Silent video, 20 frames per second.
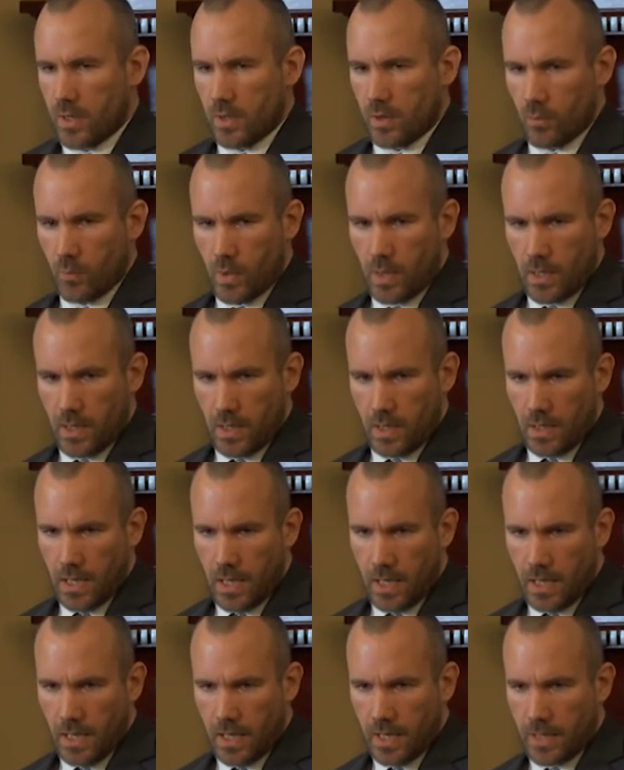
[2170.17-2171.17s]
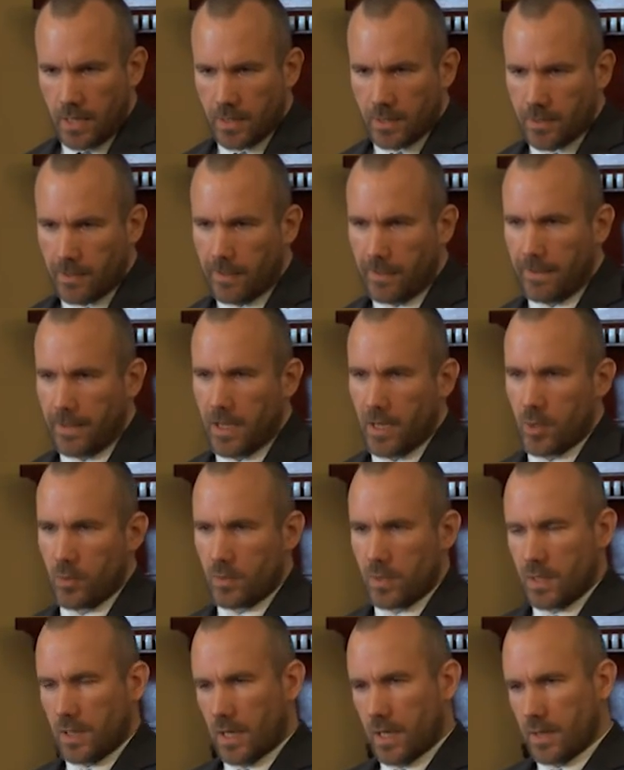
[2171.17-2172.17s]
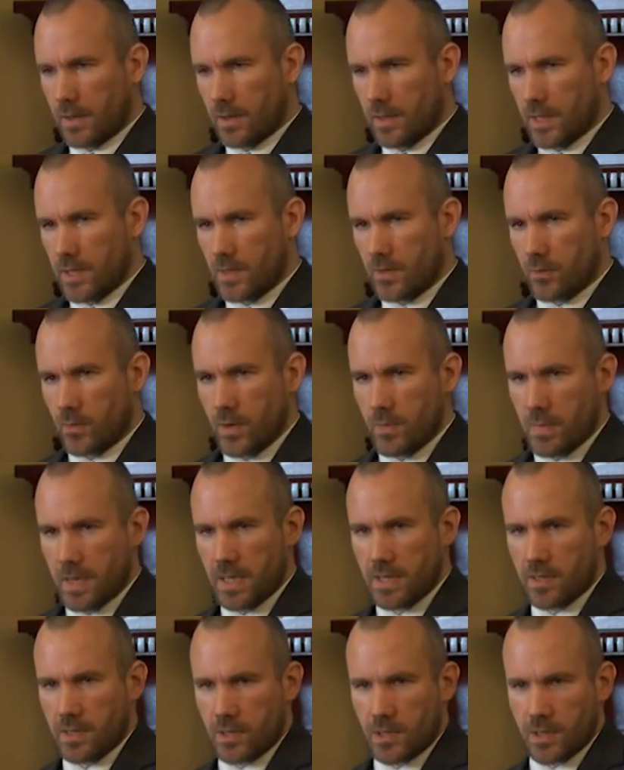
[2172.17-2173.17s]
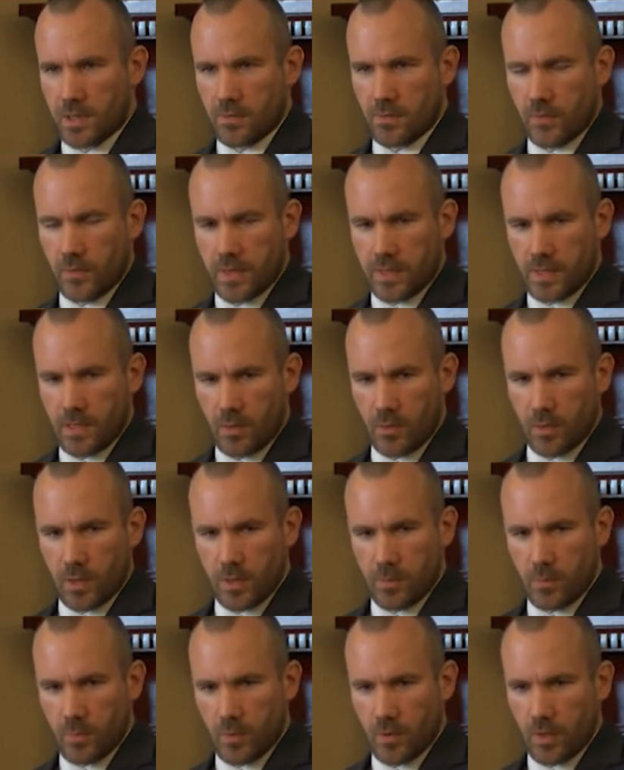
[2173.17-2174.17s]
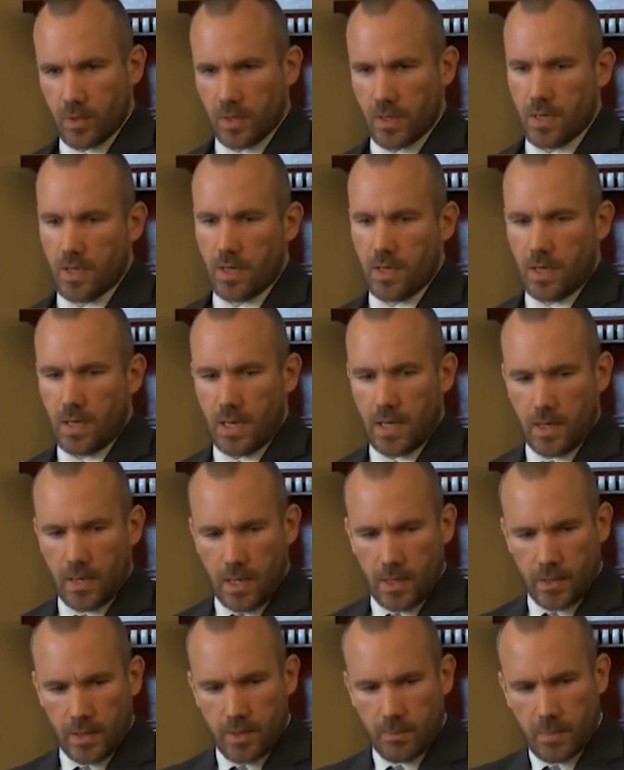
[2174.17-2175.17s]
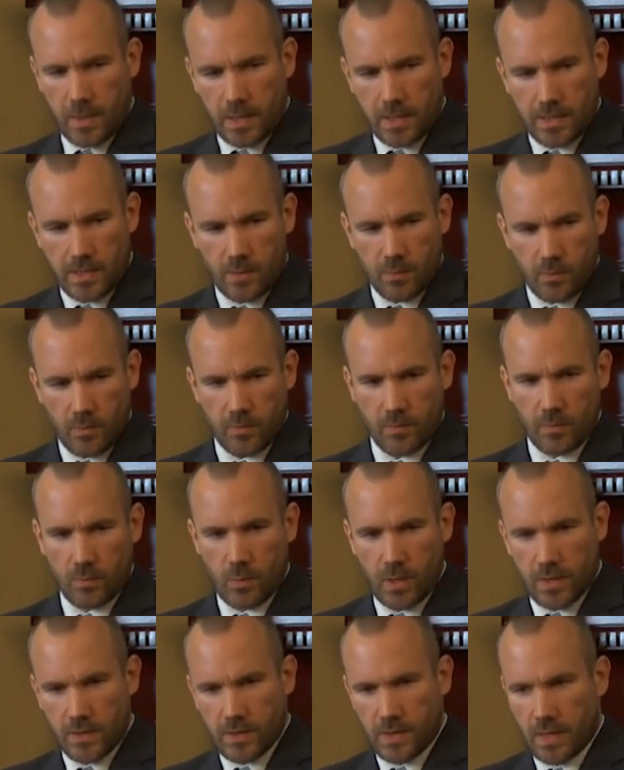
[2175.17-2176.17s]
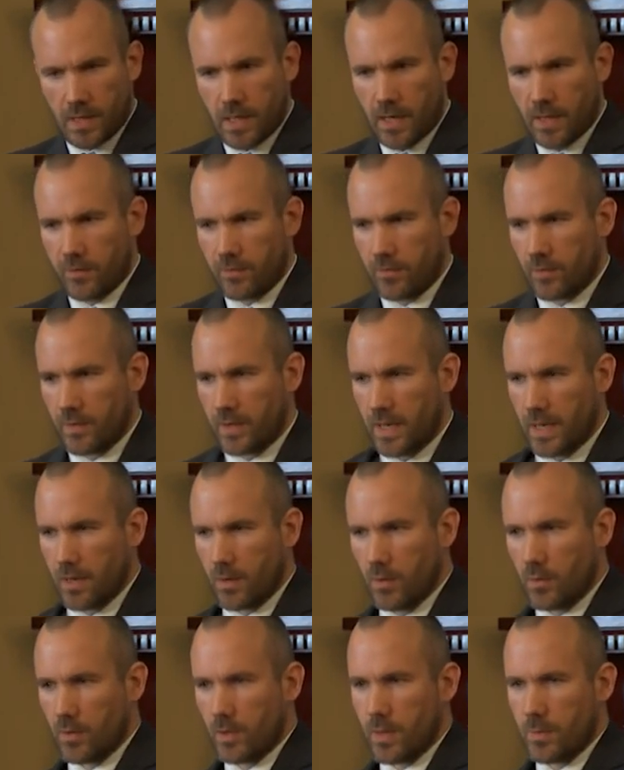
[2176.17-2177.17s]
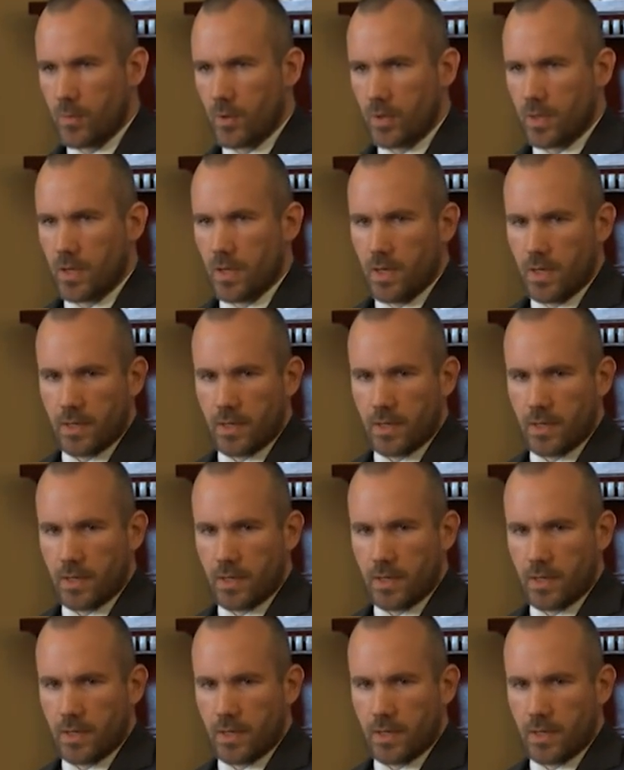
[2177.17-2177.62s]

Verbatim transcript: it the way I like, I only like these three passages from this holy book, I'm going to mix it with the ones I like from that holy book.